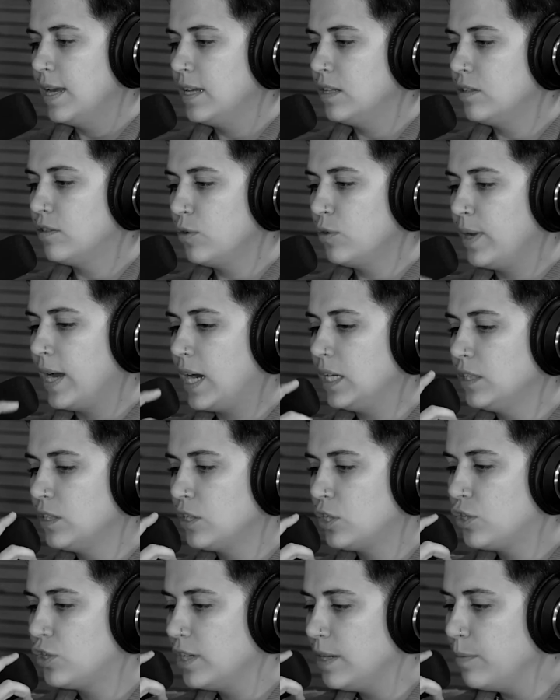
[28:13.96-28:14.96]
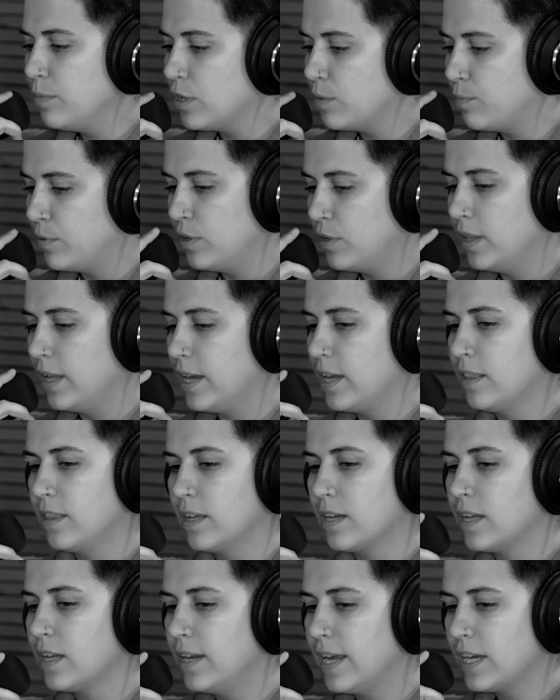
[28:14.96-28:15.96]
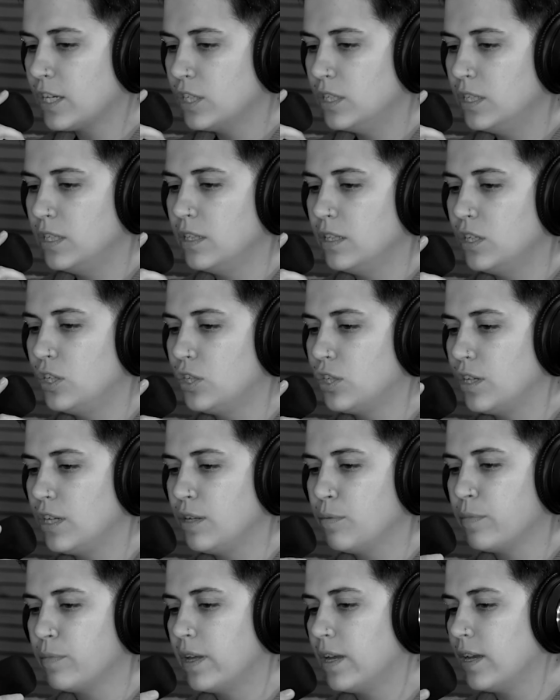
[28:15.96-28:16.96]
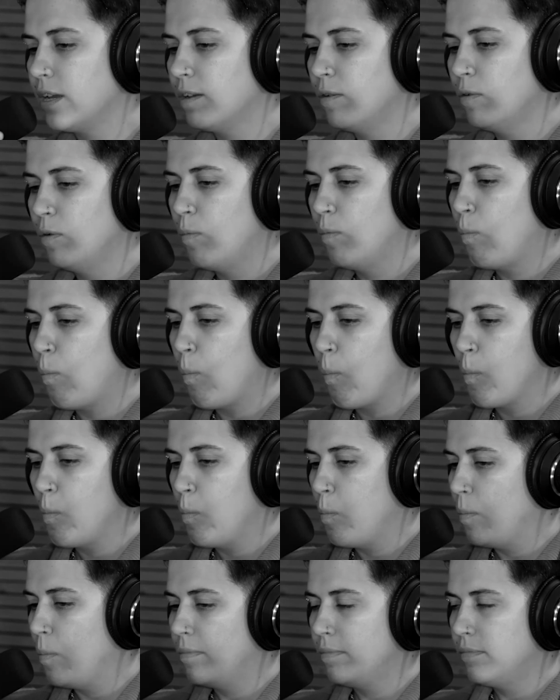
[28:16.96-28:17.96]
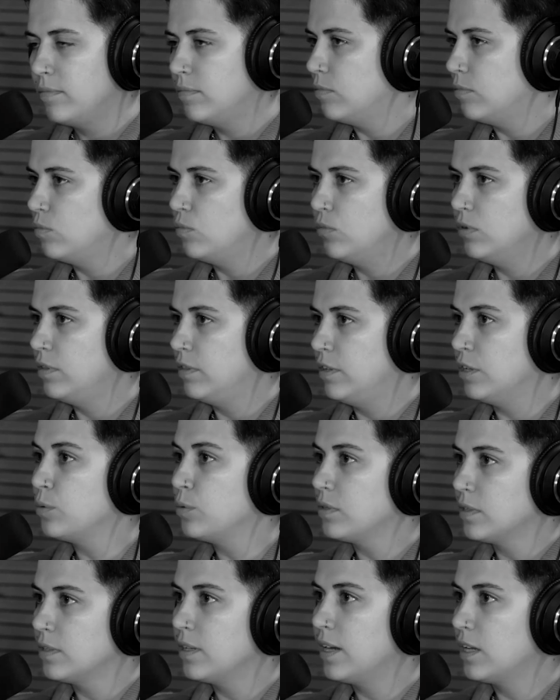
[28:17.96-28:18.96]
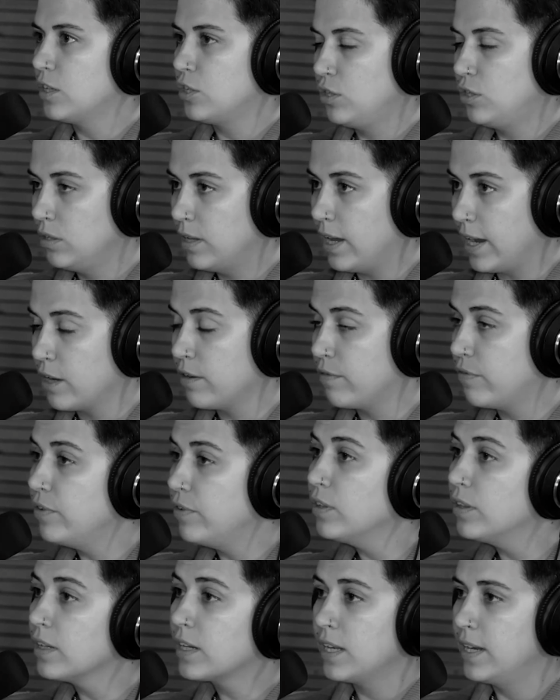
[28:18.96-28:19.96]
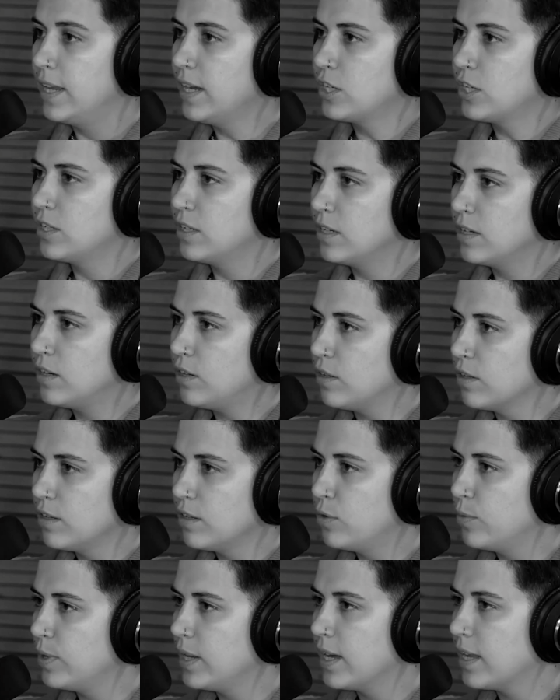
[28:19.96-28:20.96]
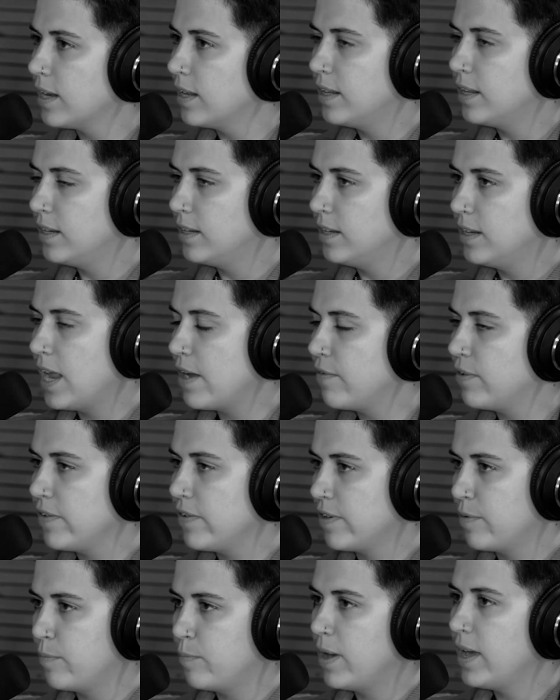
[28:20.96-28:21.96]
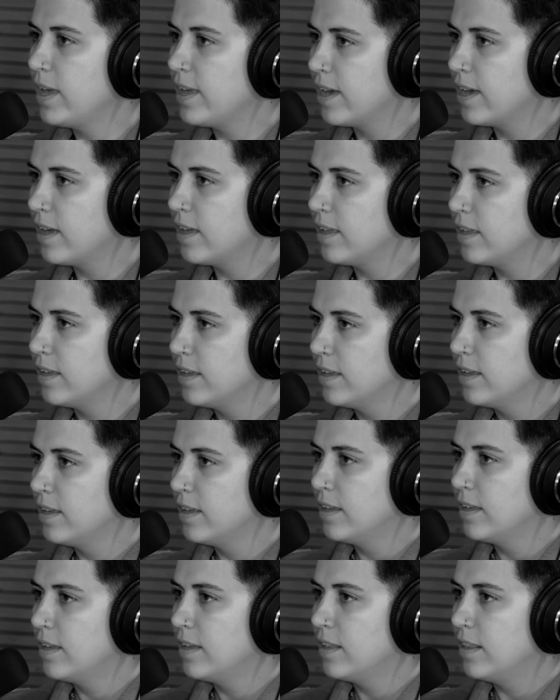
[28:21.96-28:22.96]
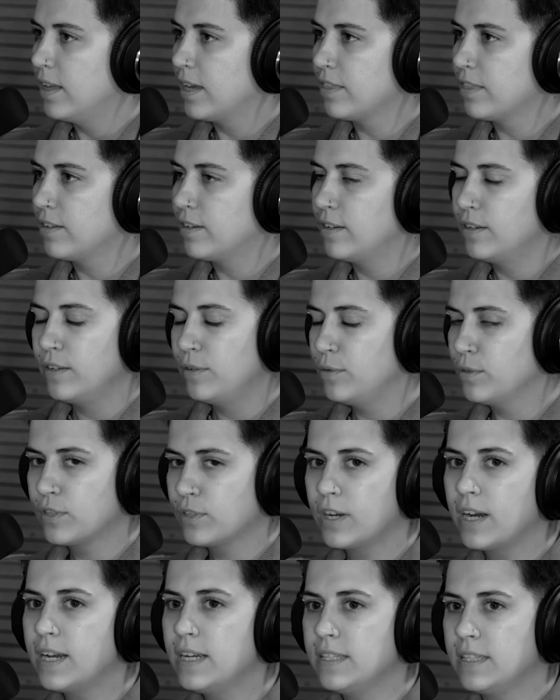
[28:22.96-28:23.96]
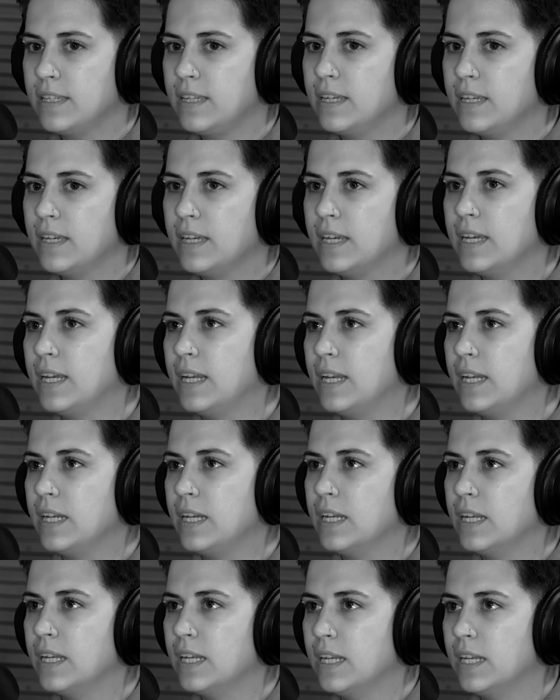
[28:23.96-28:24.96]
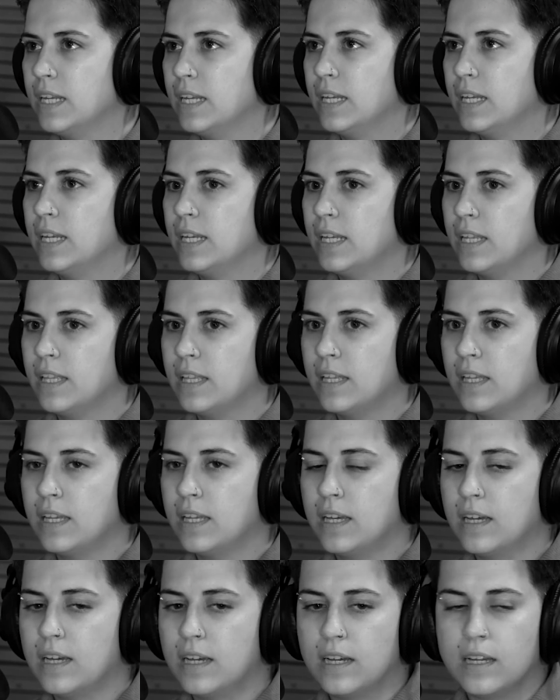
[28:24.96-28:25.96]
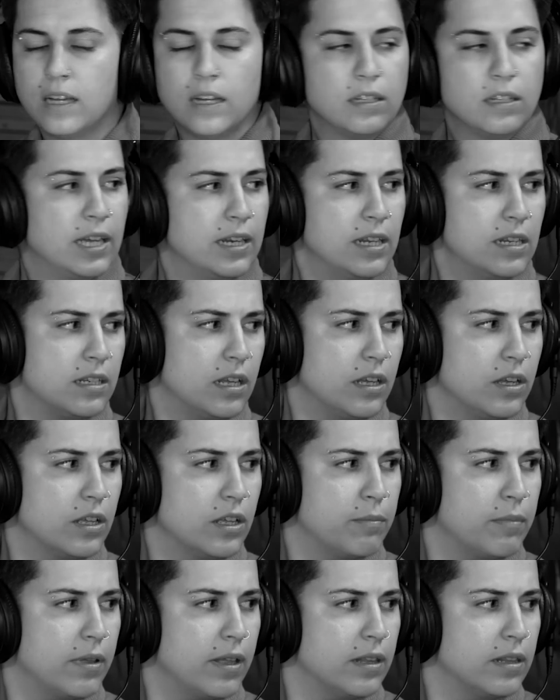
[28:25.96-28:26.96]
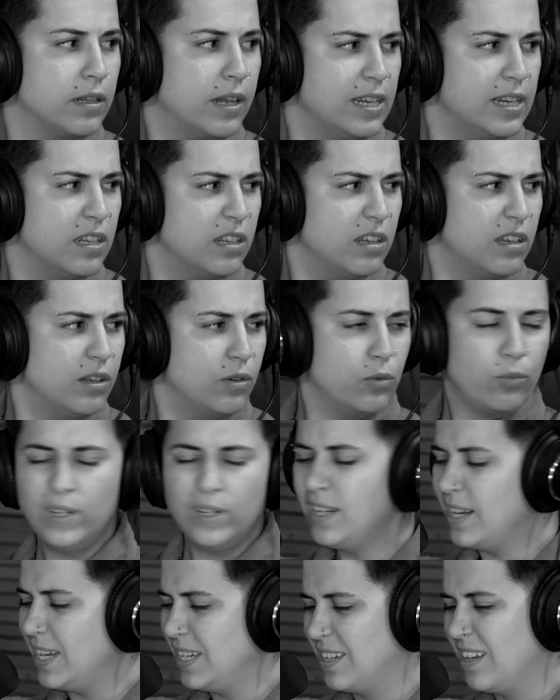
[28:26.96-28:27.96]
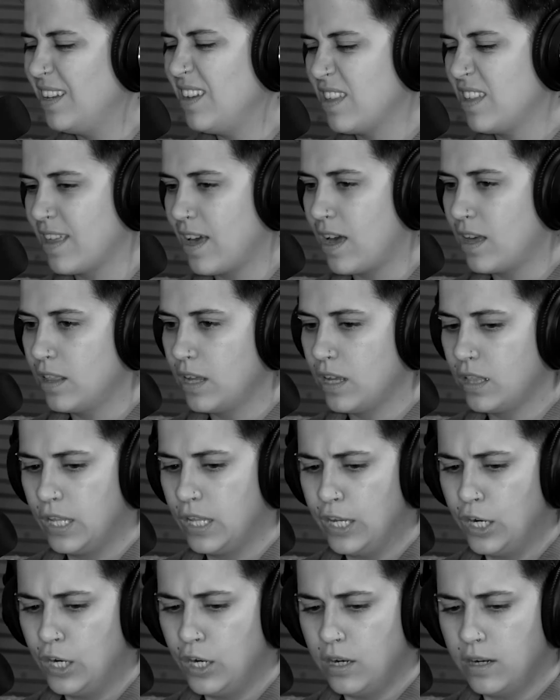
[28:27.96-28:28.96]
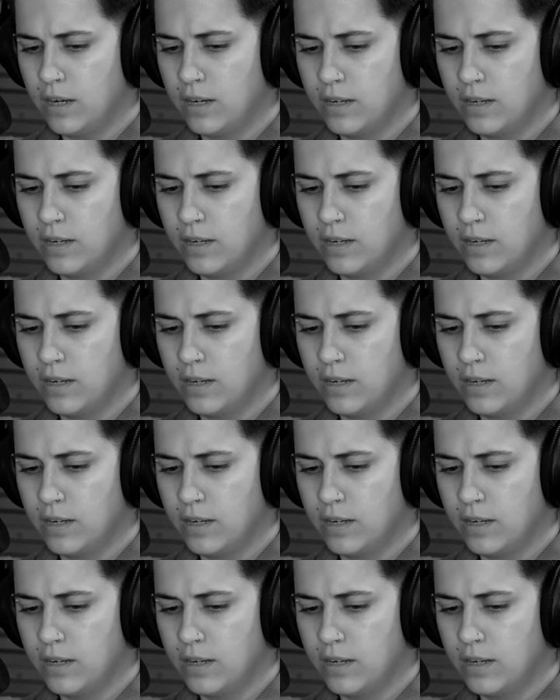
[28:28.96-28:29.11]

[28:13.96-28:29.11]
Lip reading: And so we had this dream though, but like the connection in the dream, like there was like I could feel the connection, although we had never even met yet. Like it was crazy. And I didn't tell you about. Did I tell you? When did I tell you that? Like later?